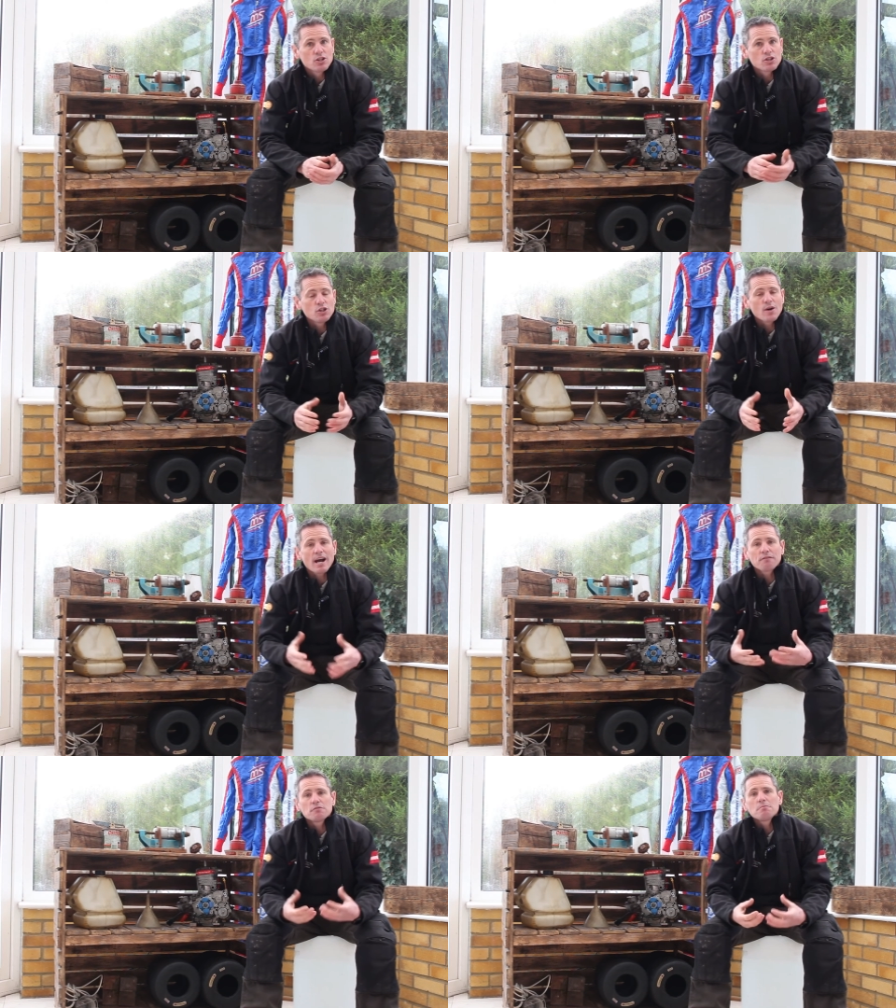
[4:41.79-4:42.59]
So you
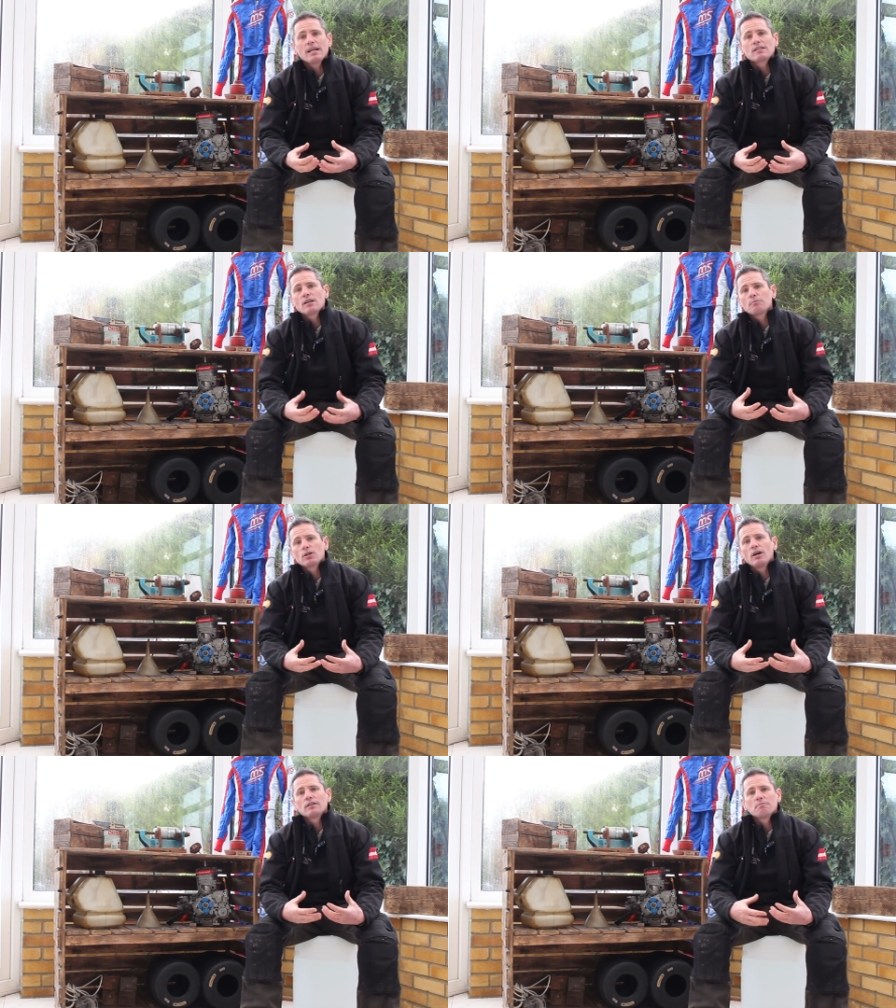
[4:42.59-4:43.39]
have to make some
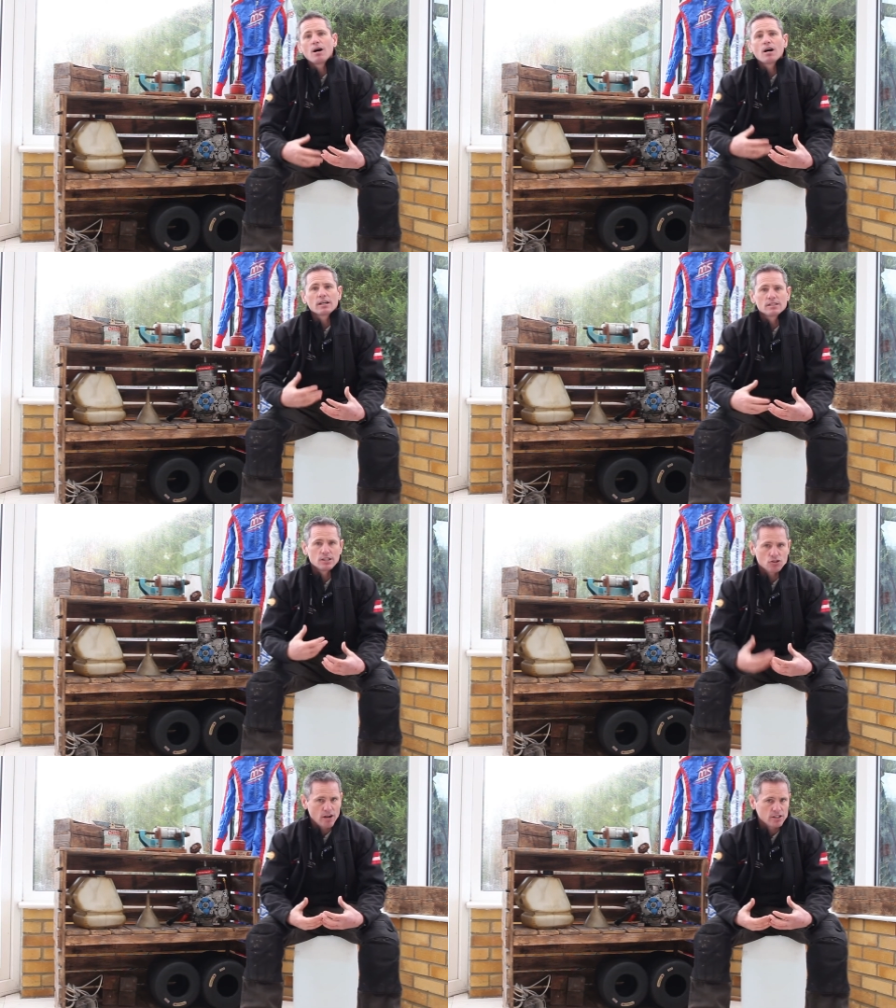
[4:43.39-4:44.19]
kind of
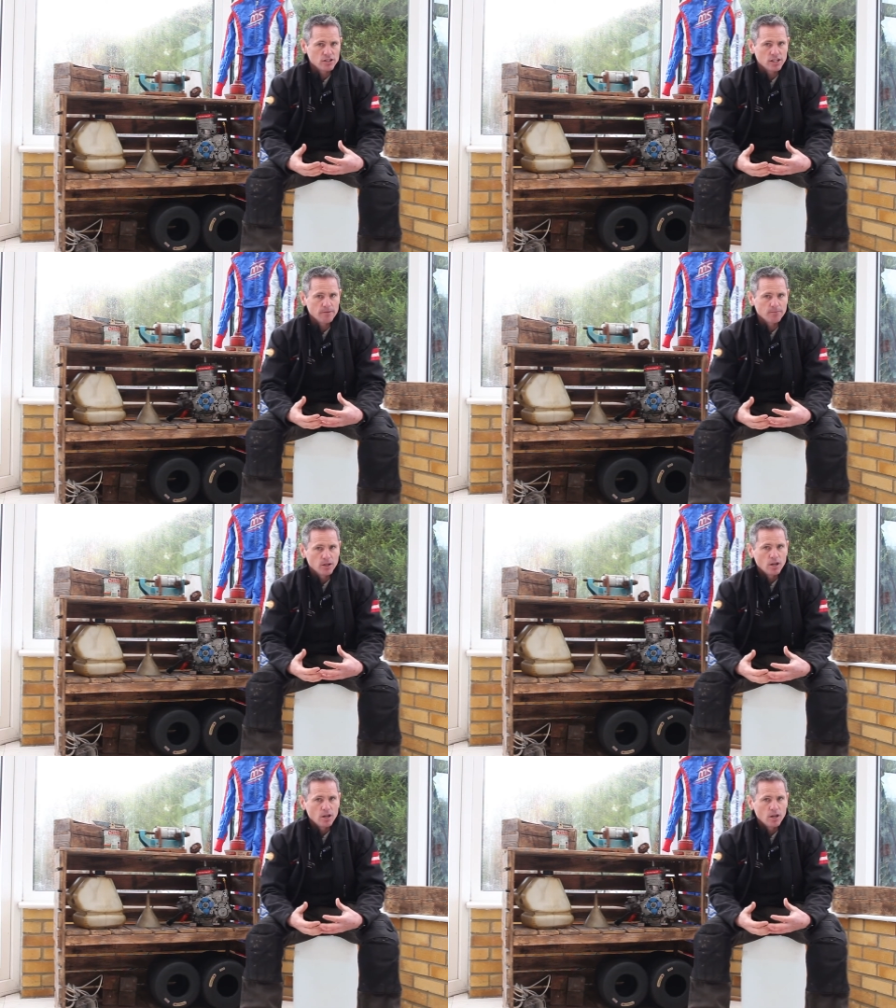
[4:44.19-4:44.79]
marketing strategy.